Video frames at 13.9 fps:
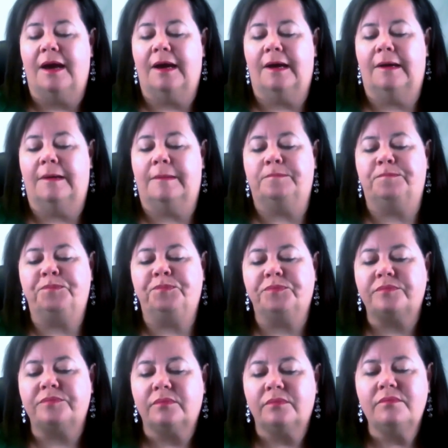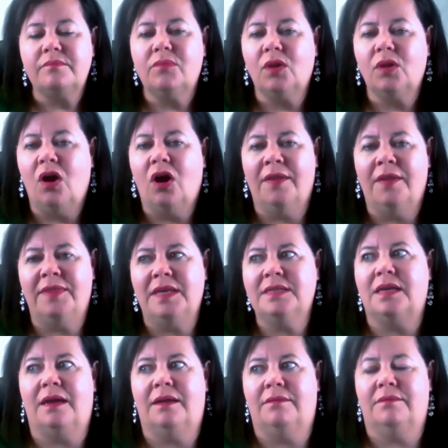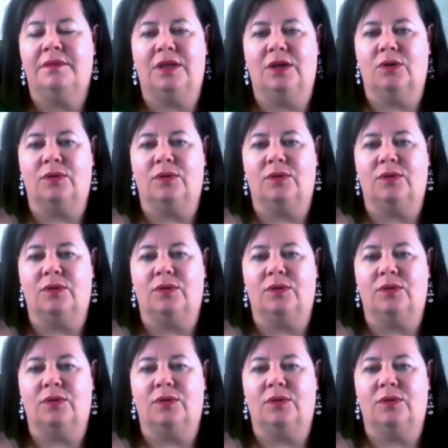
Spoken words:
on these, and